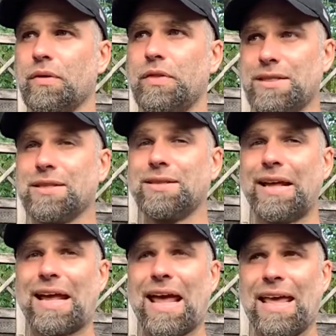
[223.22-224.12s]
this is
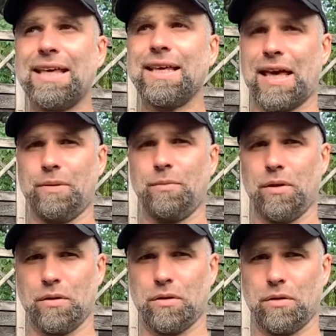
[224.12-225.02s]
the A game
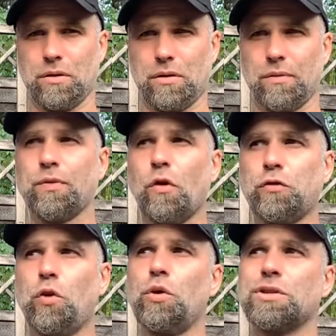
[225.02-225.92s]

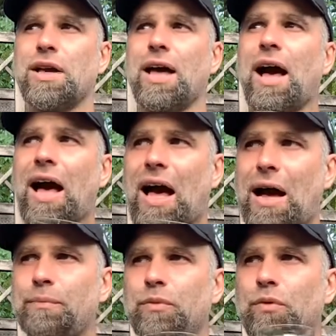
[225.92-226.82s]
of course,
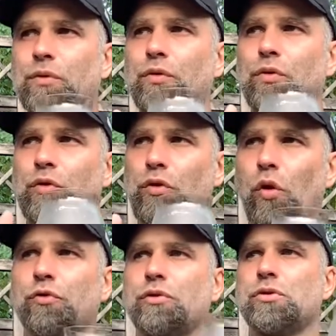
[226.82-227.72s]
I'm
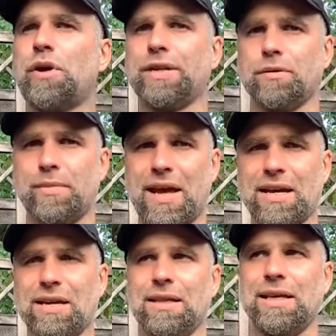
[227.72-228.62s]
not trying to
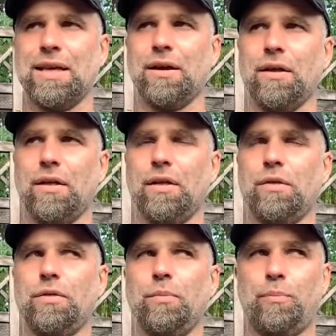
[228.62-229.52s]
make the
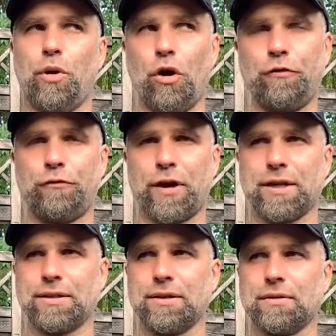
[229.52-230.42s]
the perfect.